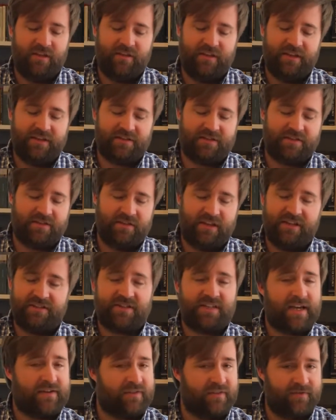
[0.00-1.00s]

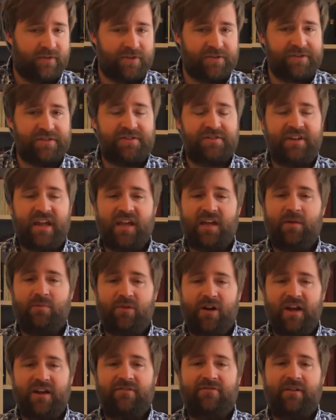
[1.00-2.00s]
These 7 verses take a
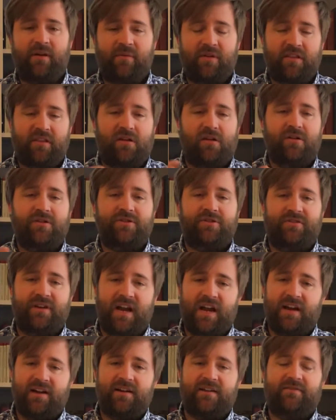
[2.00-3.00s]
break from a larger
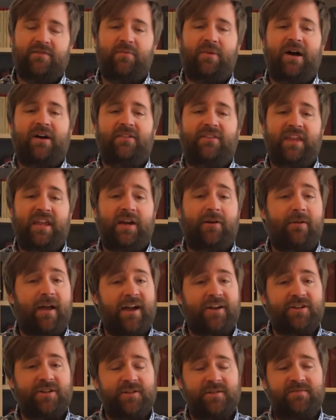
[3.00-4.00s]
narrative about the
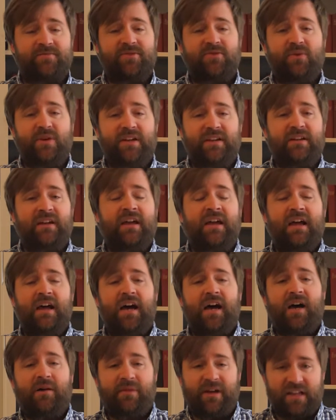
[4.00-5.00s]
interactions between
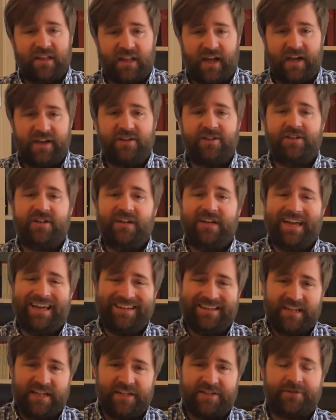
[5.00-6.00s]
Elisha
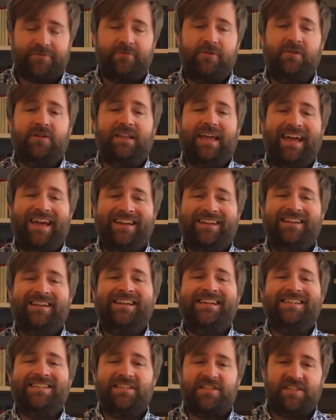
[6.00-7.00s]
and Israel and
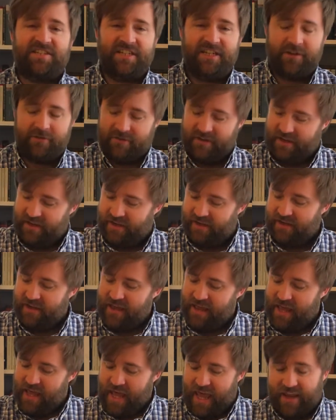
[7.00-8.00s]
Syria.
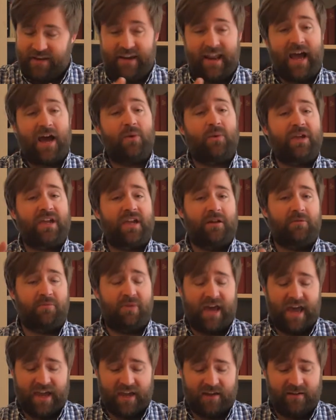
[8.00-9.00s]
And now we get
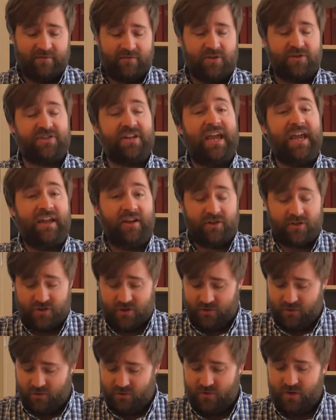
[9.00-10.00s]
back in verse 8
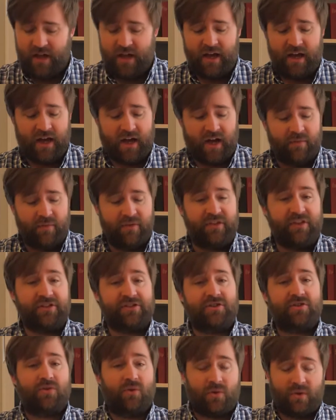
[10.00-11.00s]
to the
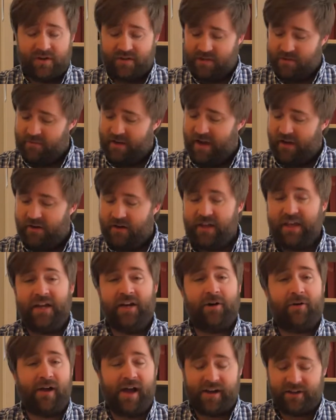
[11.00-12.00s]
stories about
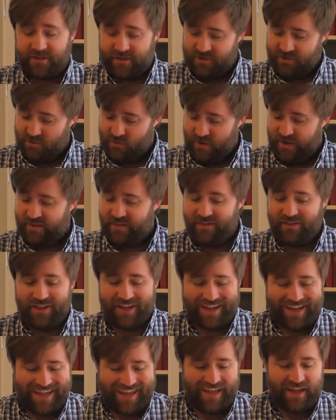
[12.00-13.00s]
interactions with the
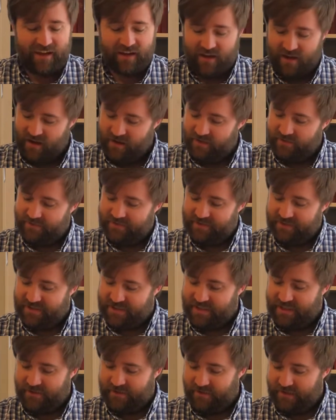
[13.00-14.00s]
king of
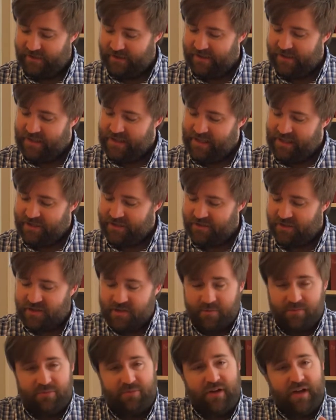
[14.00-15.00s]
Syria. So it's
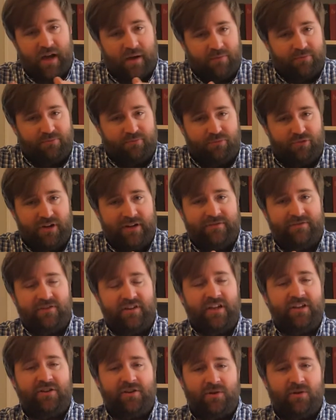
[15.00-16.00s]
a brief
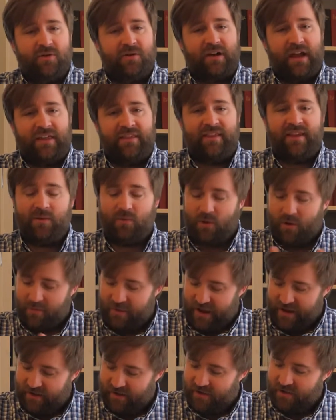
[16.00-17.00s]
detour, and then we're
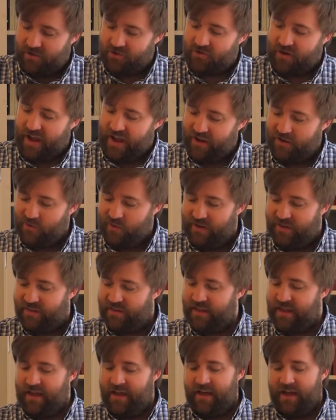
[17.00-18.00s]
back on track with
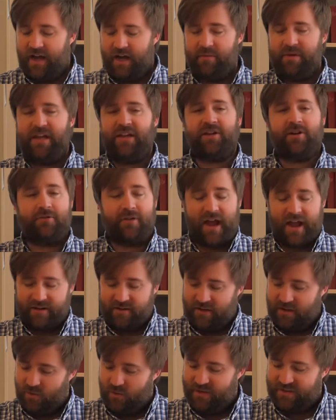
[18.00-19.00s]

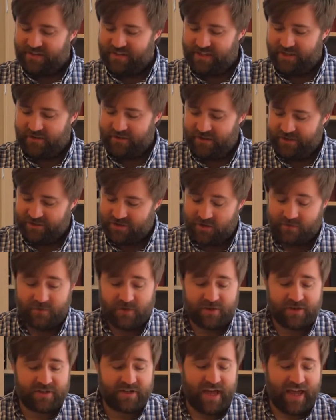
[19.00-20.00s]
interacting with Syria. So
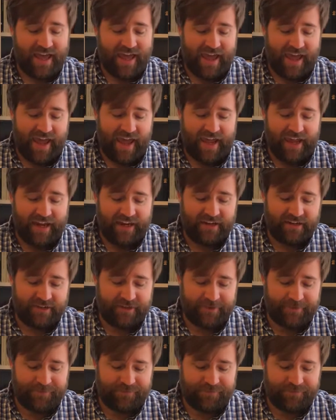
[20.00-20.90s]
verse 8.